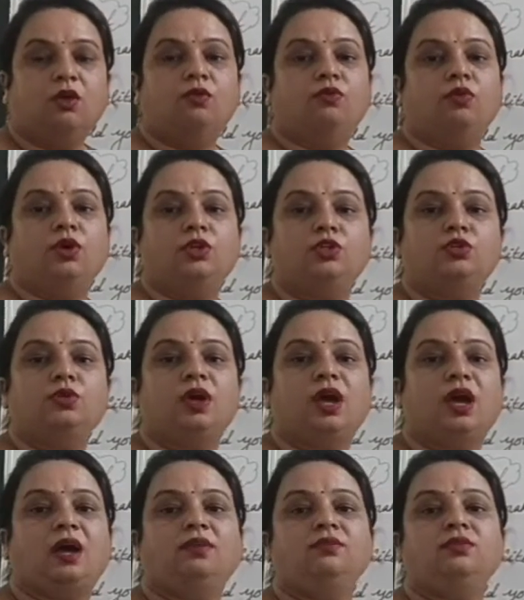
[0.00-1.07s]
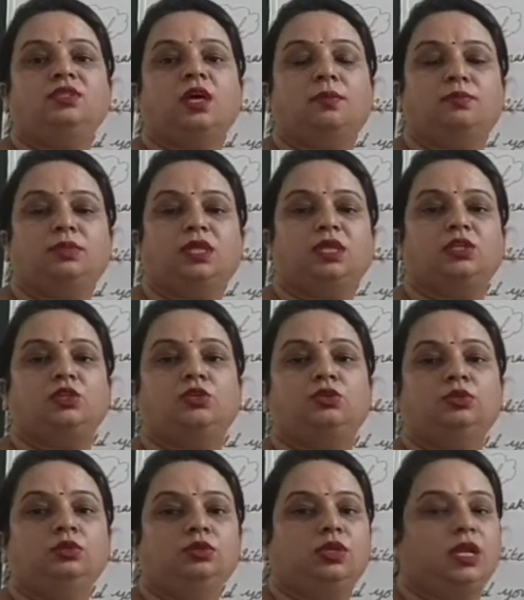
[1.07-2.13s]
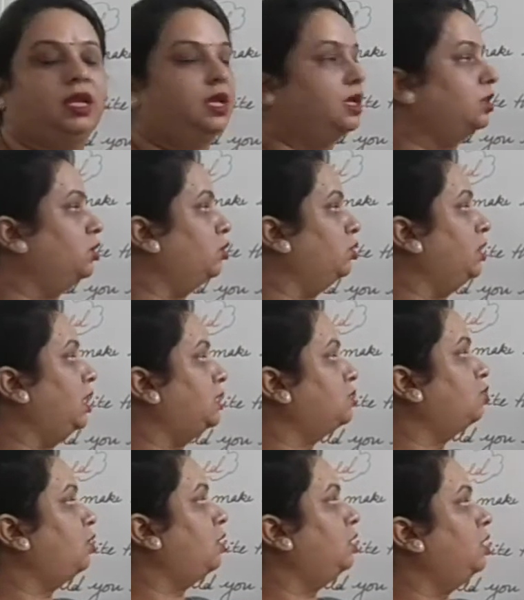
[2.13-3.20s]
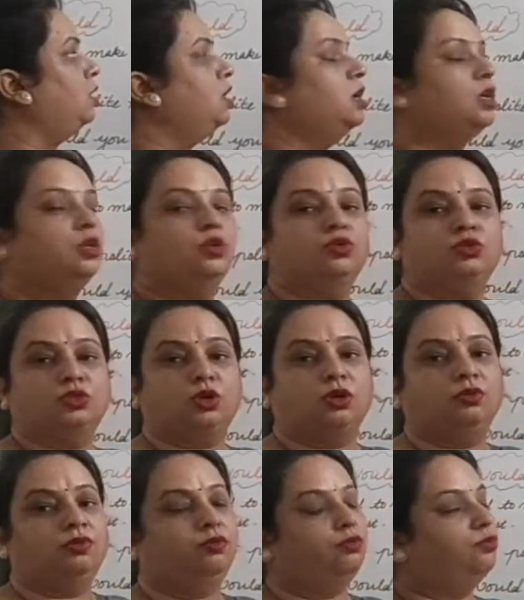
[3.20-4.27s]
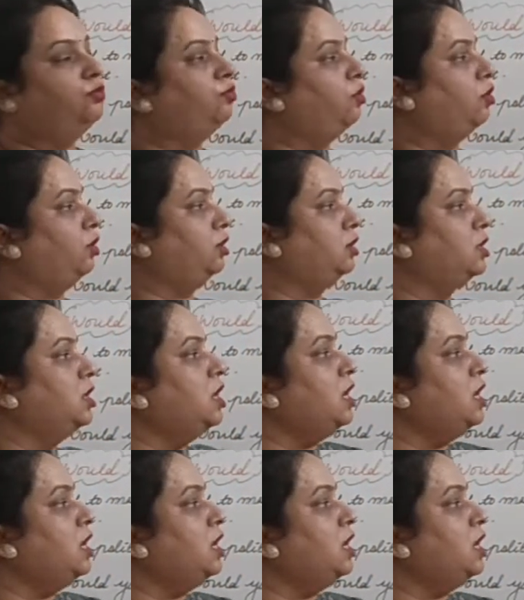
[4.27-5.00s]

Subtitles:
Want you have something to drink? That's what use of want.